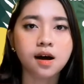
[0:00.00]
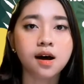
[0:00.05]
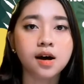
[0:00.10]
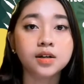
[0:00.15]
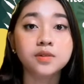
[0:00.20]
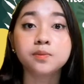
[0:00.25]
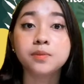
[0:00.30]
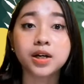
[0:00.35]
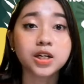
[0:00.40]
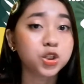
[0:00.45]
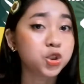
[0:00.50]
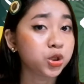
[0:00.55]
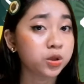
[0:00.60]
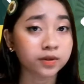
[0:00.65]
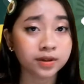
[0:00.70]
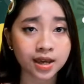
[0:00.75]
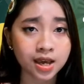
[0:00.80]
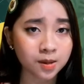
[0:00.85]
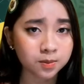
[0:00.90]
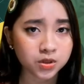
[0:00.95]
on
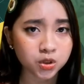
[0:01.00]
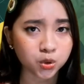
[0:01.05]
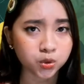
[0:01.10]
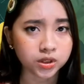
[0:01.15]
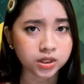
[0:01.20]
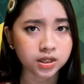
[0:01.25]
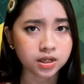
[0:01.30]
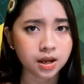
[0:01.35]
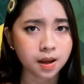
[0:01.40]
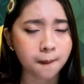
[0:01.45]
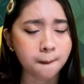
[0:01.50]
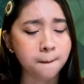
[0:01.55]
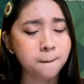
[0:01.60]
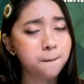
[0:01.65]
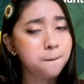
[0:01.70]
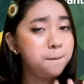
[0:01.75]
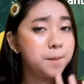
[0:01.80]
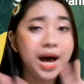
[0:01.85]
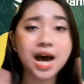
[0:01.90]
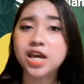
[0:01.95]
biogeochemistry.
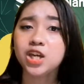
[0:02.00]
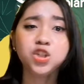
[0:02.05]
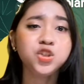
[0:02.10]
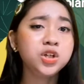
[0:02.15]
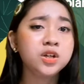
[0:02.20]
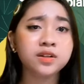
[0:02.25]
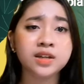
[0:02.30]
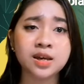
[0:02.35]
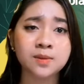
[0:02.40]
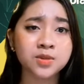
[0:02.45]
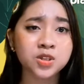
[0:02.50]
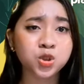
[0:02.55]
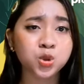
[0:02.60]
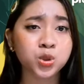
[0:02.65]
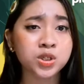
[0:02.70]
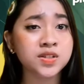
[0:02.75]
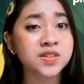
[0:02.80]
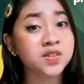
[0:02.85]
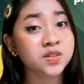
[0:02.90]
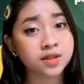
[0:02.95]

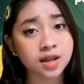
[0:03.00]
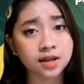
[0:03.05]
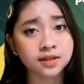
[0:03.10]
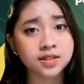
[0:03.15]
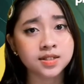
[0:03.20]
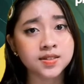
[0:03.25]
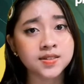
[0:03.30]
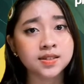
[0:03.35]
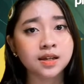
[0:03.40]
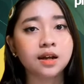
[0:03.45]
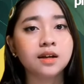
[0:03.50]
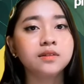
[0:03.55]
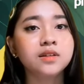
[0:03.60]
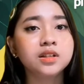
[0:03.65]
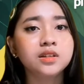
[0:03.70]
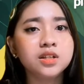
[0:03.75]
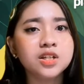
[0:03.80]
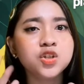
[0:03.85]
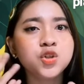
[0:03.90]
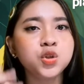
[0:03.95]
Biogeochemistry studies the
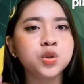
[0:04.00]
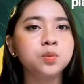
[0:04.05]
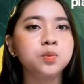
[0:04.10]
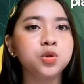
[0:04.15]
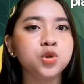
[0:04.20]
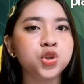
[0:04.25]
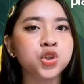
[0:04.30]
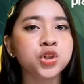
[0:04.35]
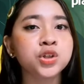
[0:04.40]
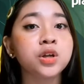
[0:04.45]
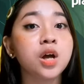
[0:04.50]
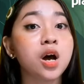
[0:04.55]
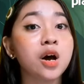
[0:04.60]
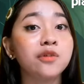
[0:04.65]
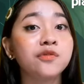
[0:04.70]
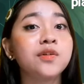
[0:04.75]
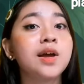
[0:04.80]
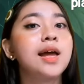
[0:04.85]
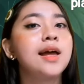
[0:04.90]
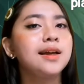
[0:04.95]
distribution
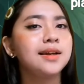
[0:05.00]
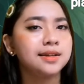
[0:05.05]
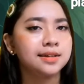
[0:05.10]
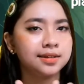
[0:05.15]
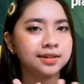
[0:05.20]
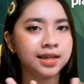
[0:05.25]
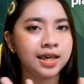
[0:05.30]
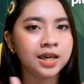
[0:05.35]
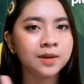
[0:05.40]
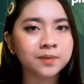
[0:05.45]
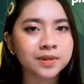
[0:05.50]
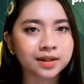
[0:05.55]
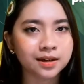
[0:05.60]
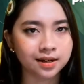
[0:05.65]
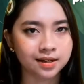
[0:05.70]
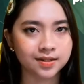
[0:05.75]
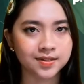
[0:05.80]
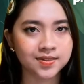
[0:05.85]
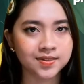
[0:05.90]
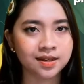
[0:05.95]
of
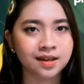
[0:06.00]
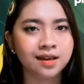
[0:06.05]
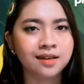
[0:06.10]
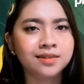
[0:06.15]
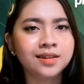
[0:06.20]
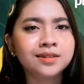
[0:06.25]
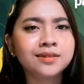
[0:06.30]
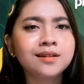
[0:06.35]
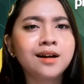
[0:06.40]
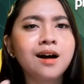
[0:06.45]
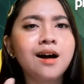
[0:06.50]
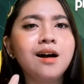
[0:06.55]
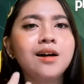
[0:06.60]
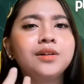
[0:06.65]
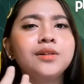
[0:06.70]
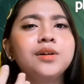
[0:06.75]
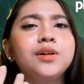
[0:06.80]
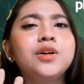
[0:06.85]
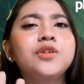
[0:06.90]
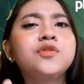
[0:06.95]
chemicals that are
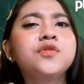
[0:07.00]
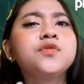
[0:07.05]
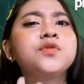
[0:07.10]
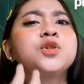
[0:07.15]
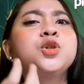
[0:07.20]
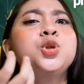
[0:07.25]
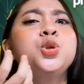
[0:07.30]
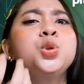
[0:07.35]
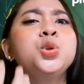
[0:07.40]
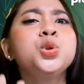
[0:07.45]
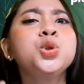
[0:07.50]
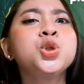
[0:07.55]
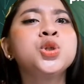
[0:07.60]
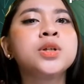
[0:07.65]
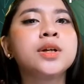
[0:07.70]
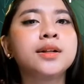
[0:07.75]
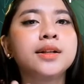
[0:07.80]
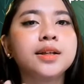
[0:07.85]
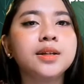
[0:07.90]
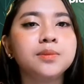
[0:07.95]
of
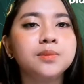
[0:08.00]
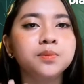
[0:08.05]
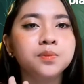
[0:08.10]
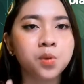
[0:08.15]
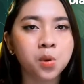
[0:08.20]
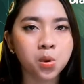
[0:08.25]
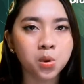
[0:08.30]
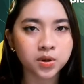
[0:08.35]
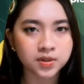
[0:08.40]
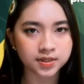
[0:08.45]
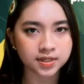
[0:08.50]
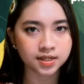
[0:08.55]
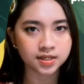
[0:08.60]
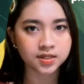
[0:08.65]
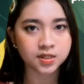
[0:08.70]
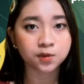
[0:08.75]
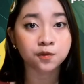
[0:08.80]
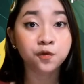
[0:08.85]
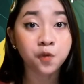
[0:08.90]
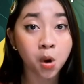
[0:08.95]
crucial
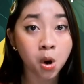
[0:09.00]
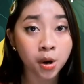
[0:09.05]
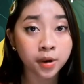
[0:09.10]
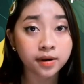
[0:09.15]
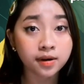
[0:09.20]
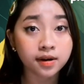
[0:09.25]
importance for